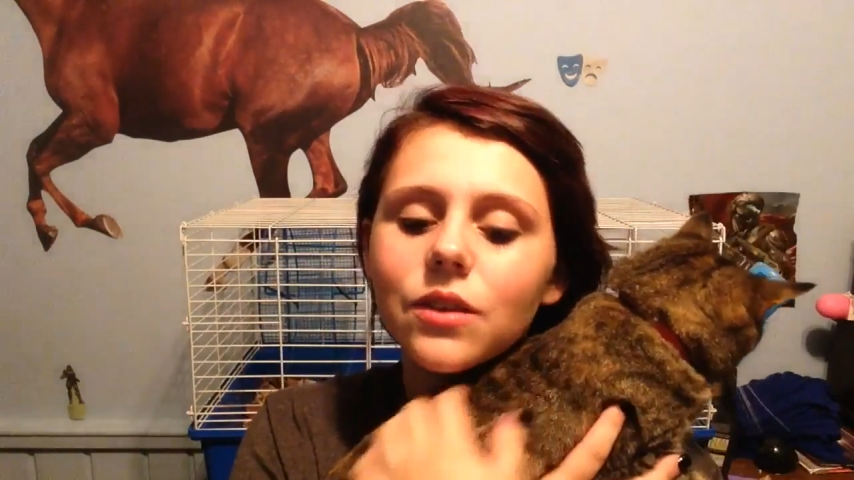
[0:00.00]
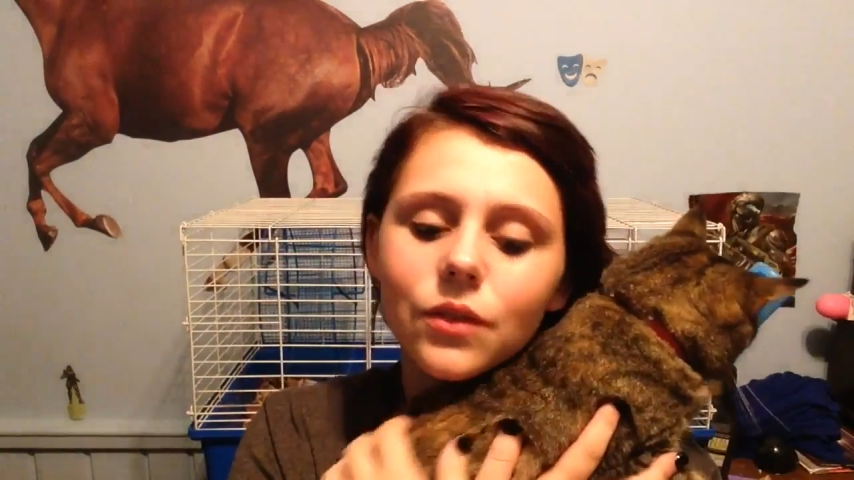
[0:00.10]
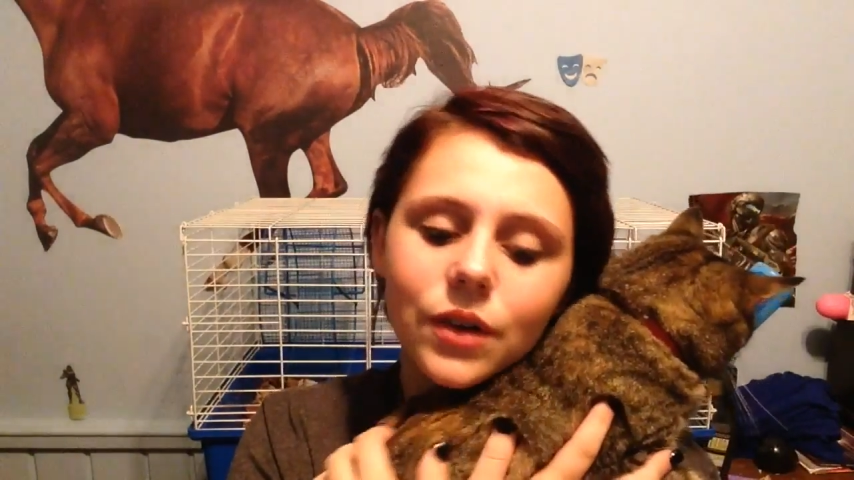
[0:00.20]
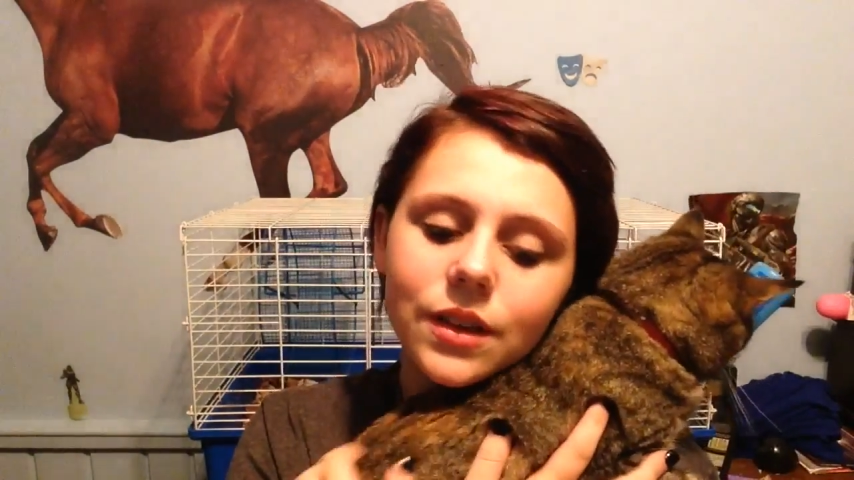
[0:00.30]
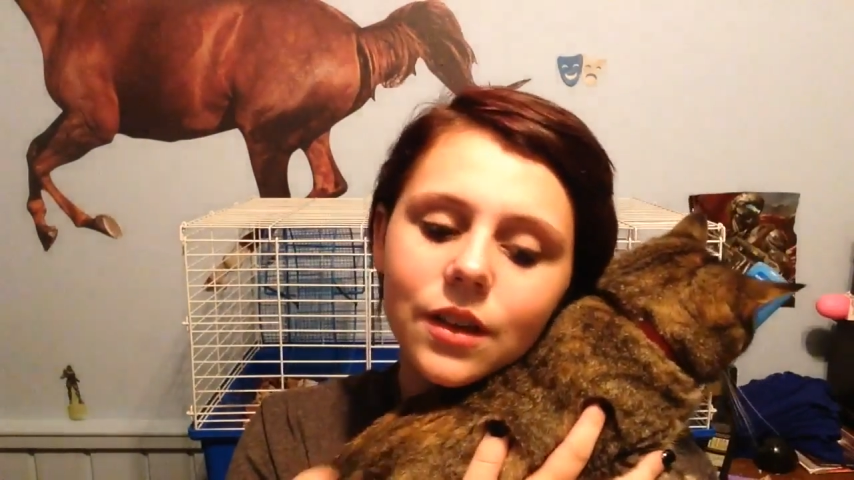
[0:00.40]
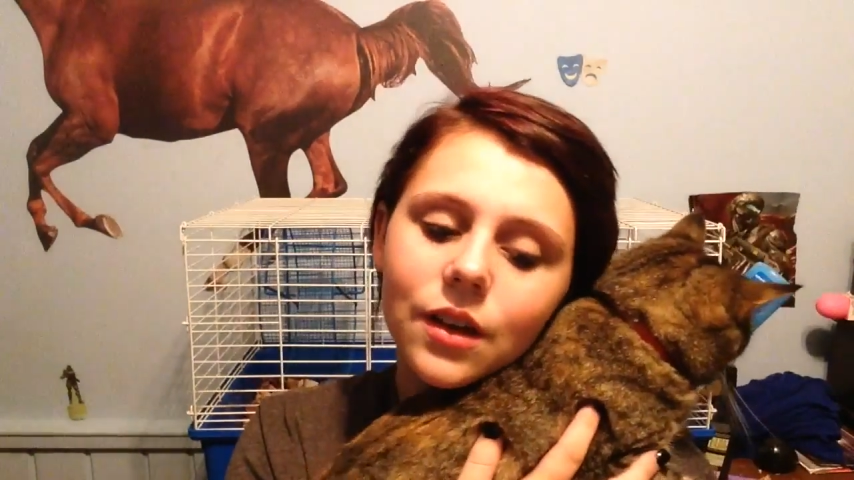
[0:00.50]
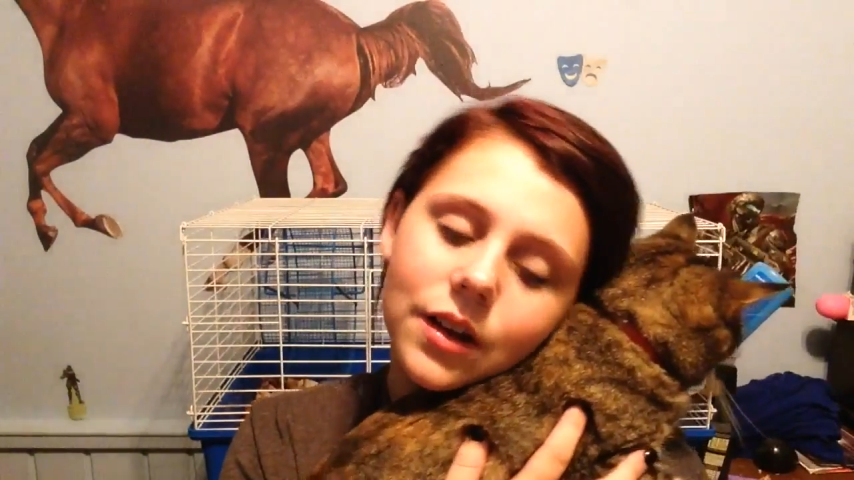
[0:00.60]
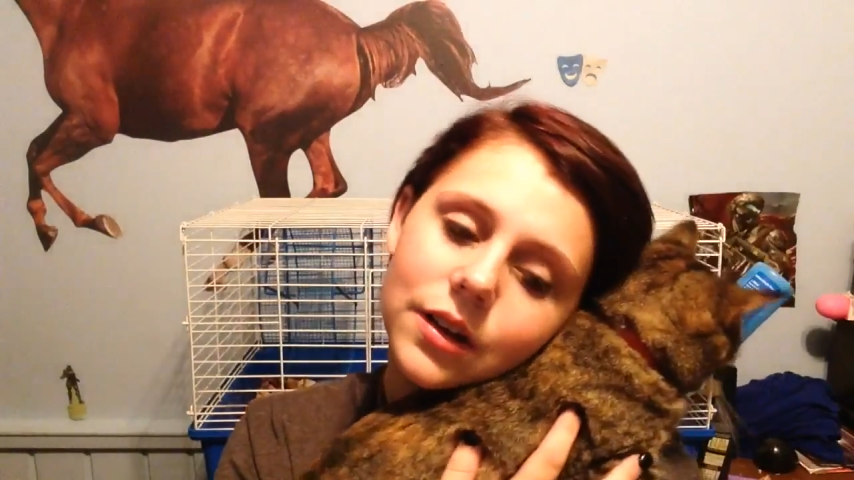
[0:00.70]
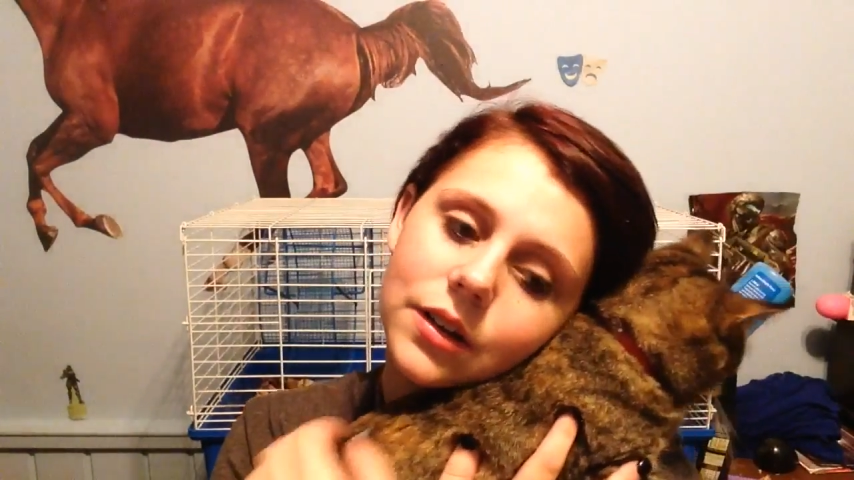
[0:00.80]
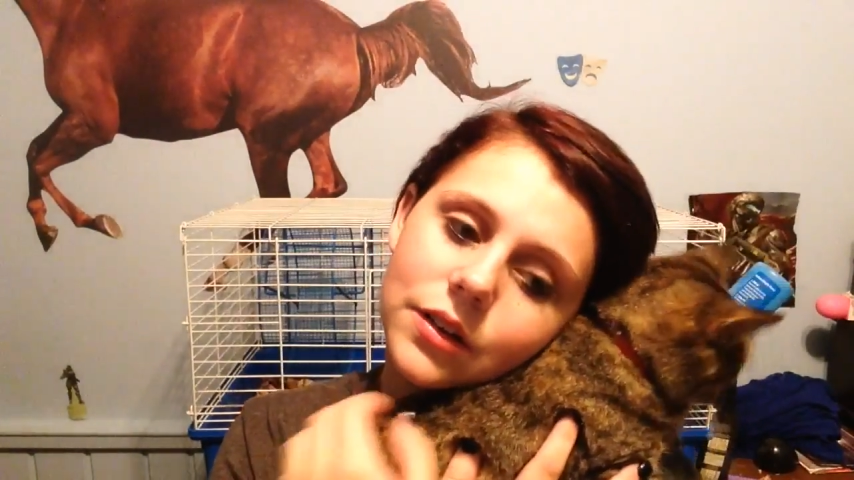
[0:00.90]
one
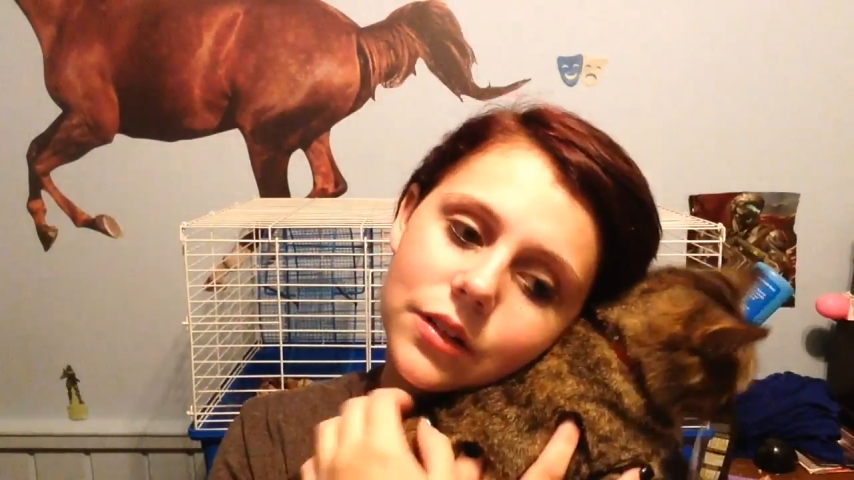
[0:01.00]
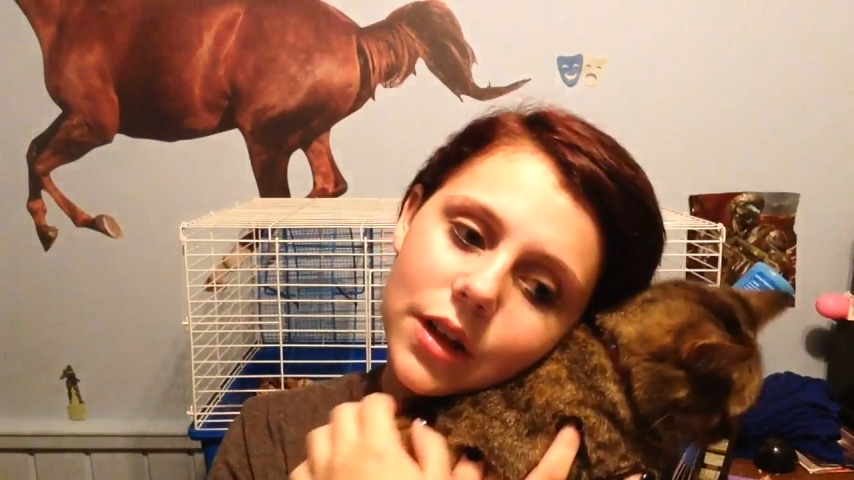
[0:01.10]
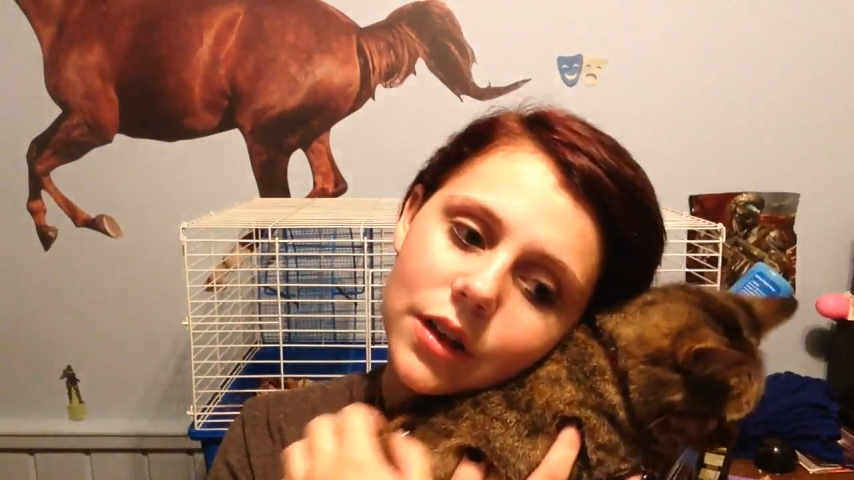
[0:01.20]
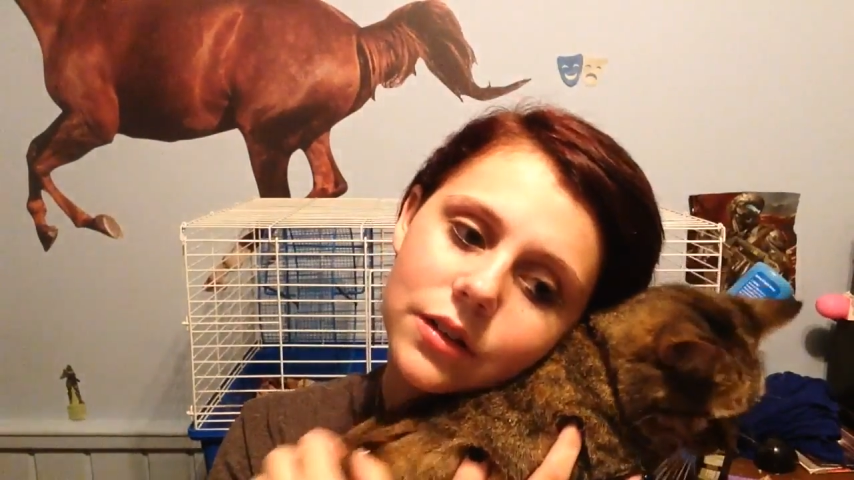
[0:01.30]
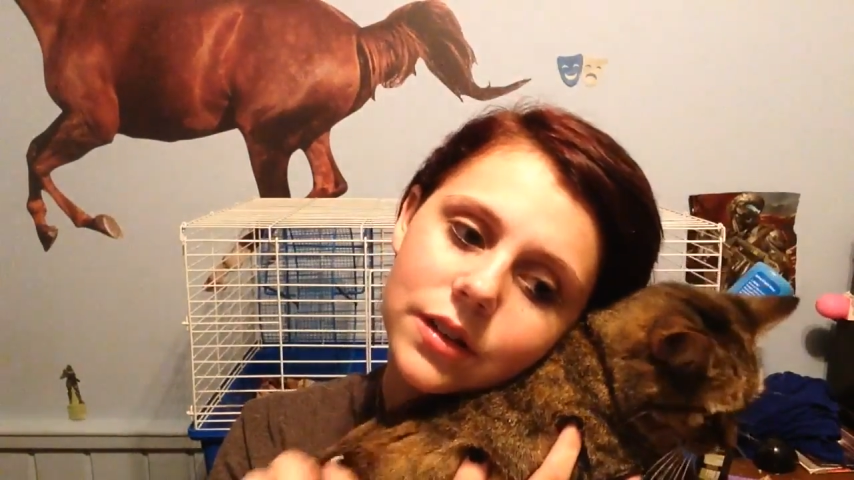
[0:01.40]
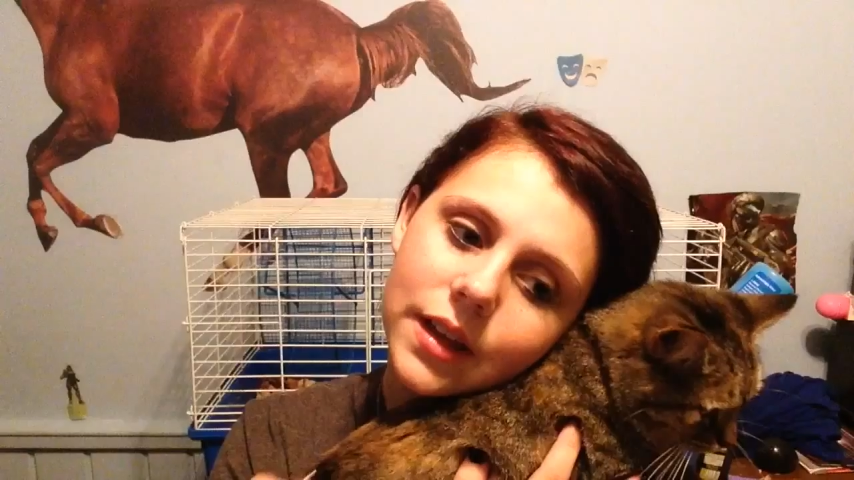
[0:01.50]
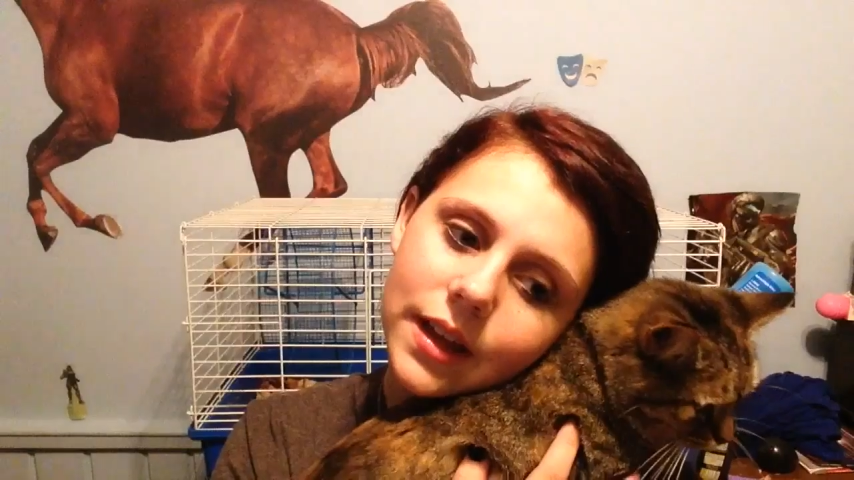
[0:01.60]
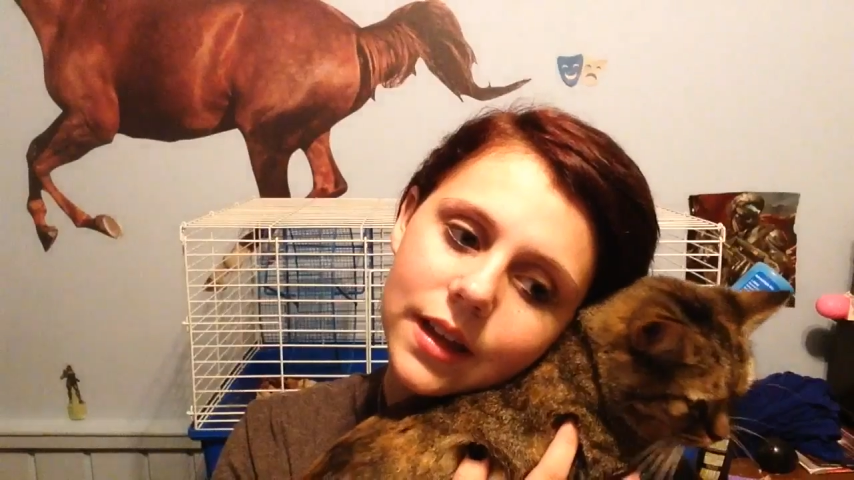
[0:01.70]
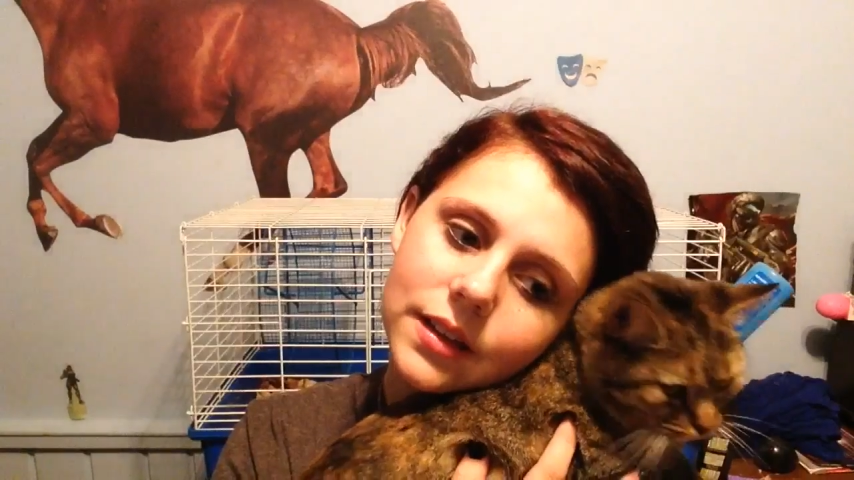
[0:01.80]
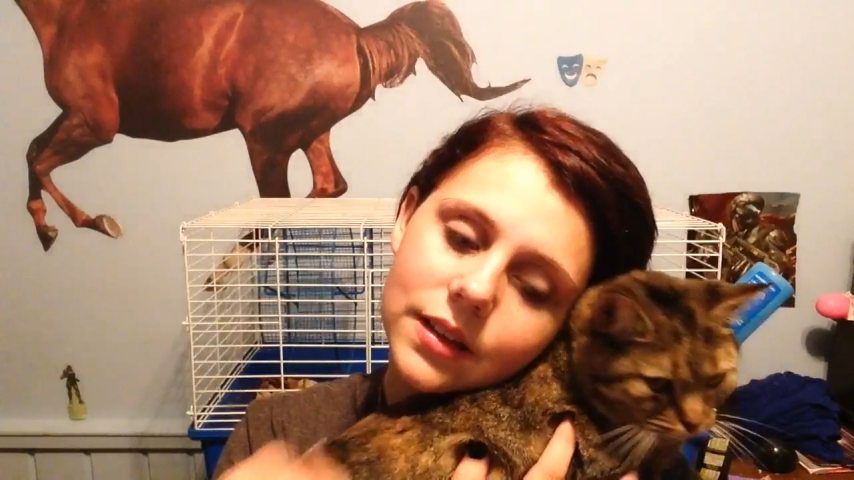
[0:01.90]
girl who knows that